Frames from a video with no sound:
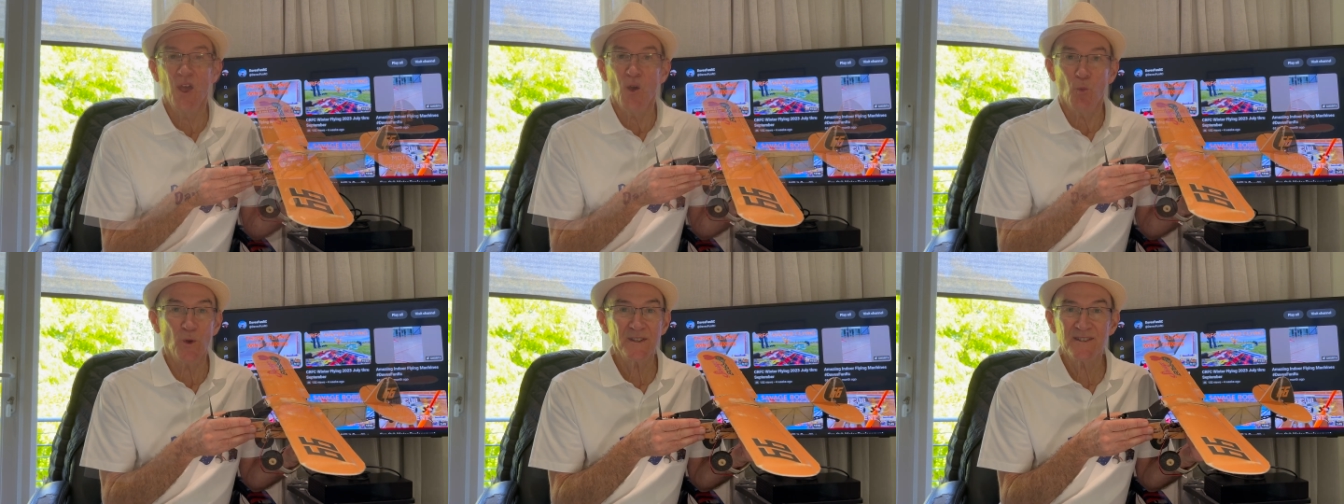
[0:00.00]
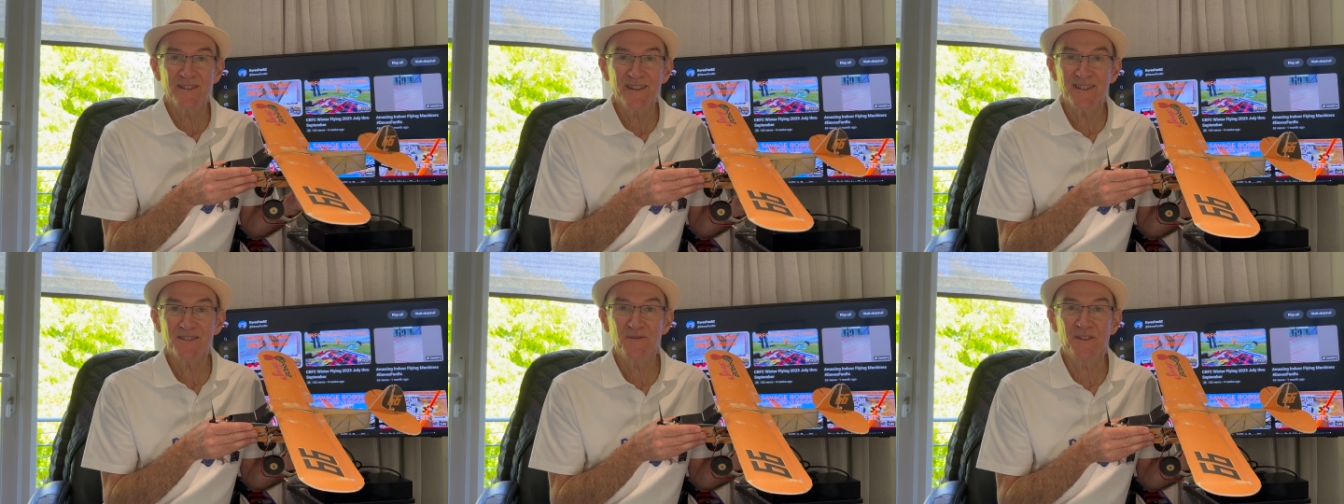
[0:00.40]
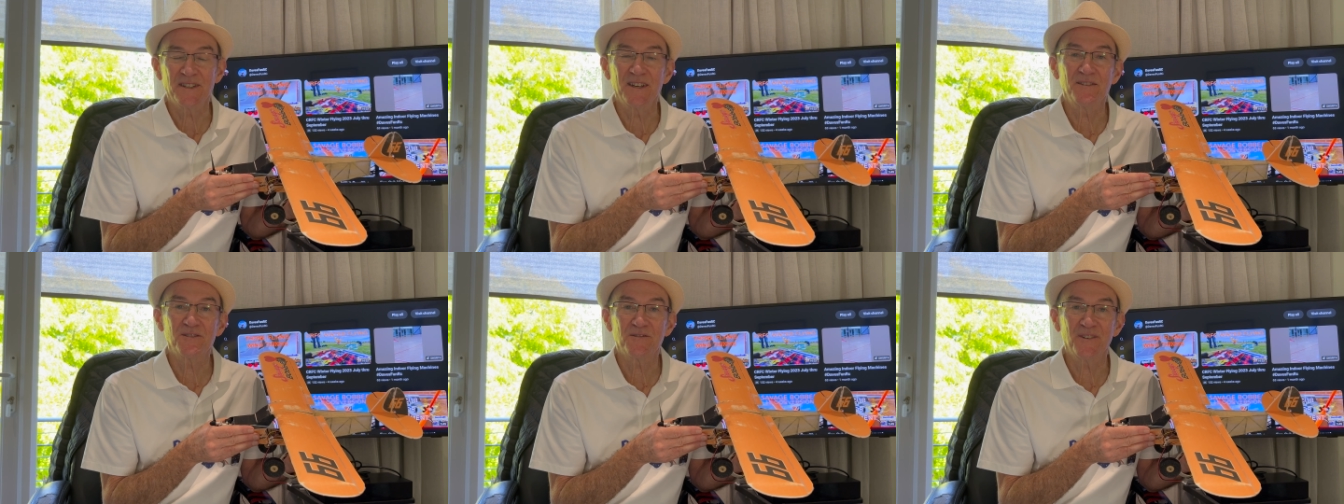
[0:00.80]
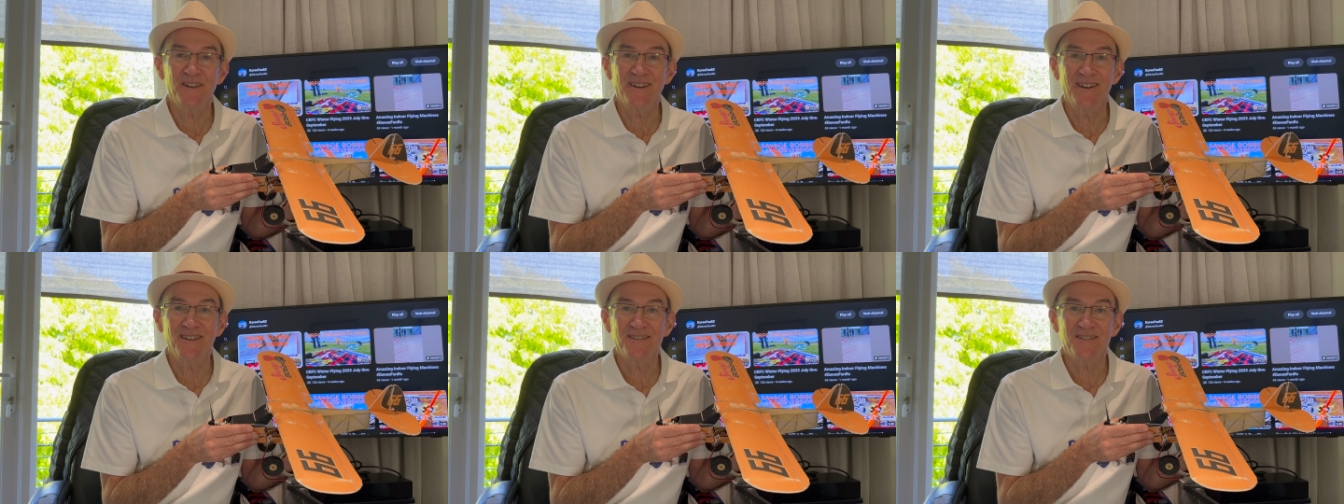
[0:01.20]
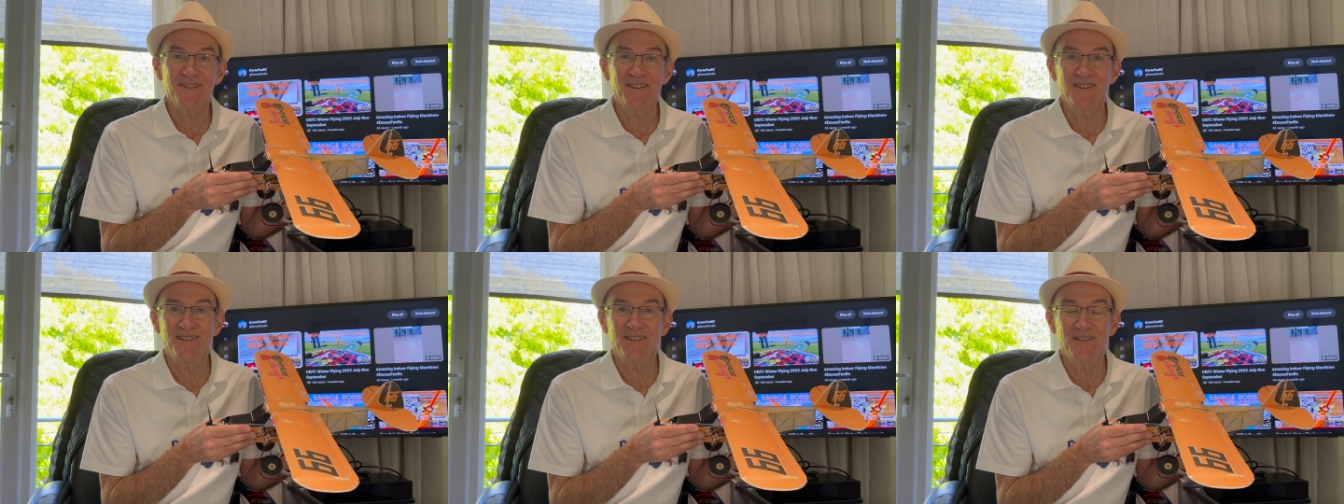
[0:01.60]
What's next for Dave's Fun
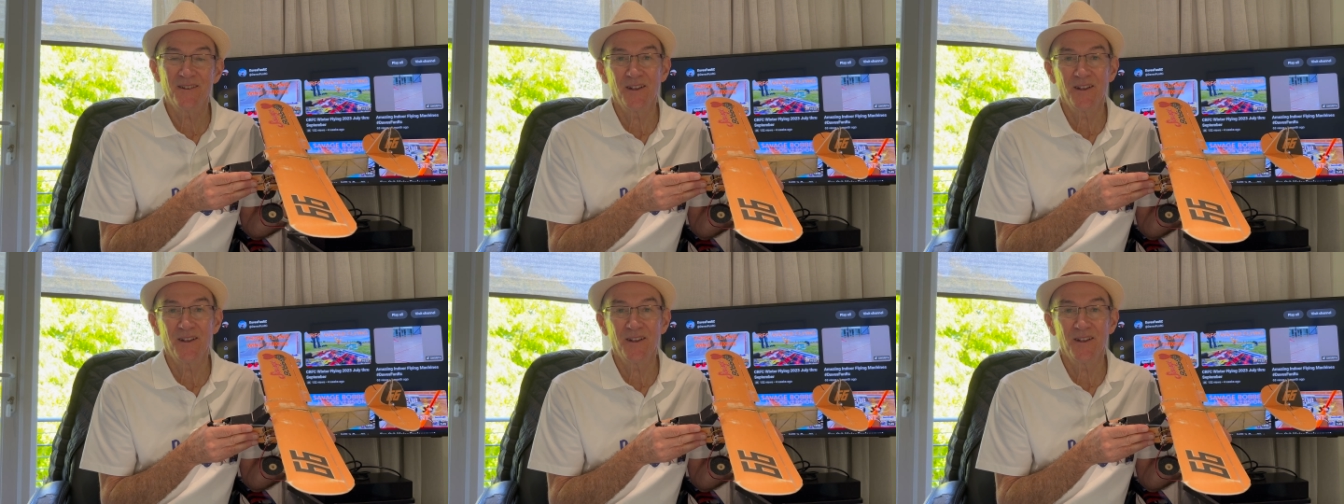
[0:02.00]
RC?